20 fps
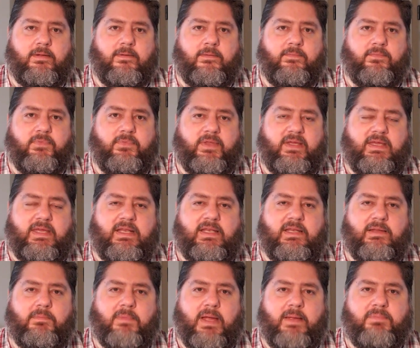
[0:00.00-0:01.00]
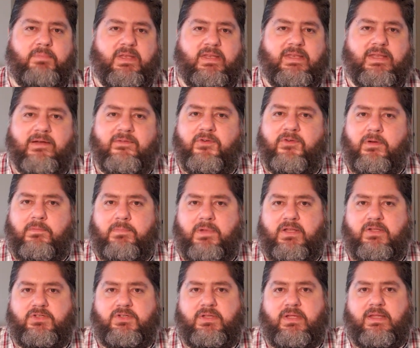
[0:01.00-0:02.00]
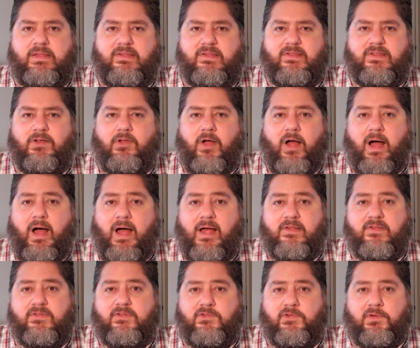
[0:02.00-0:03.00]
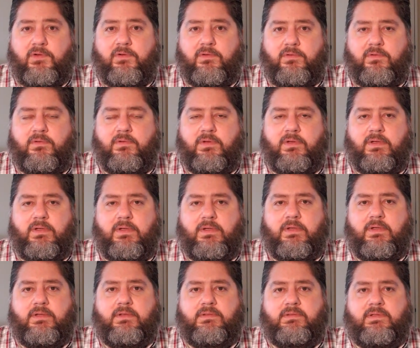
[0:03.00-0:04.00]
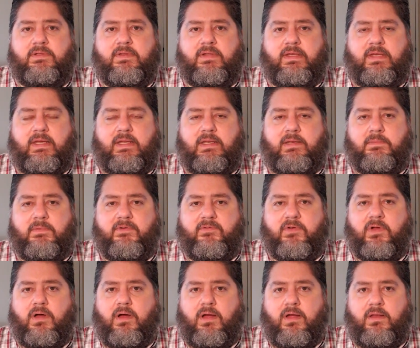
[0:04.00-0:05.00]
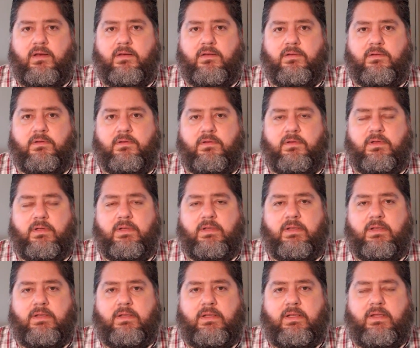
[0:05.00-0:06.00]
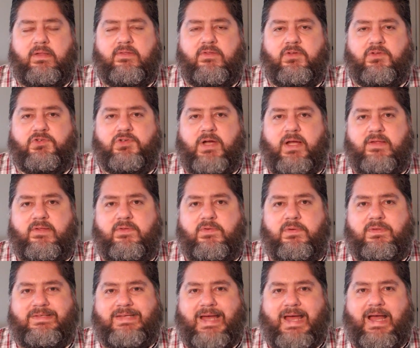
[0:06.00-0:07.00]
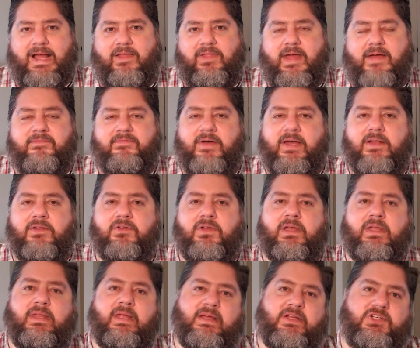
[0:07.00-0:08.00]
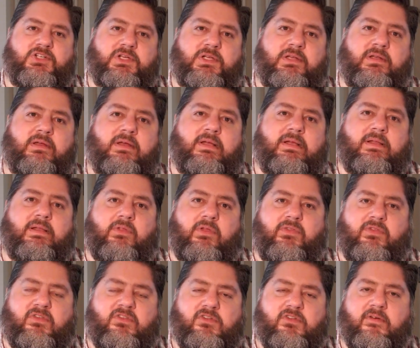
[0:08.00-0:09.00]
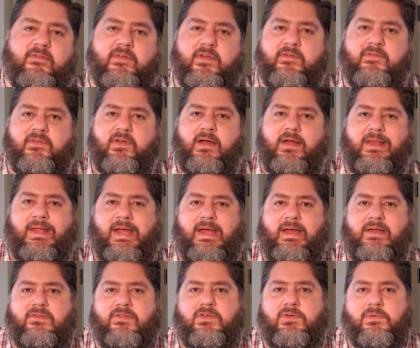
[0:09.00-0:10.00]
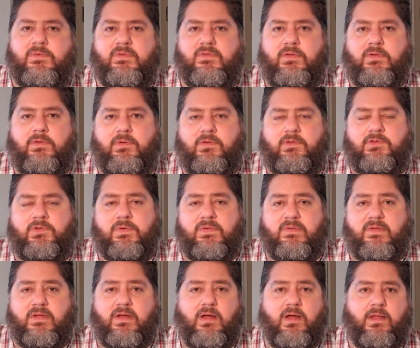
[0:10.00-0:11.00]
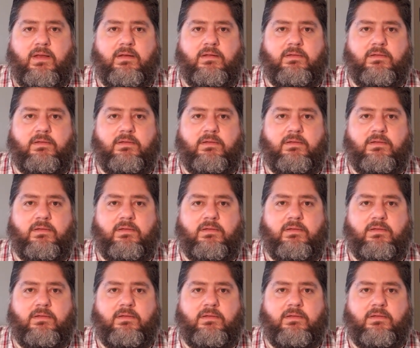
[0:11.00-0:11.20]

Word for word: The kingdom might be different, but it's, it's still hostile to the kingdom of God. It still tries to attack that vital connection that the servant of God has to his, to his God.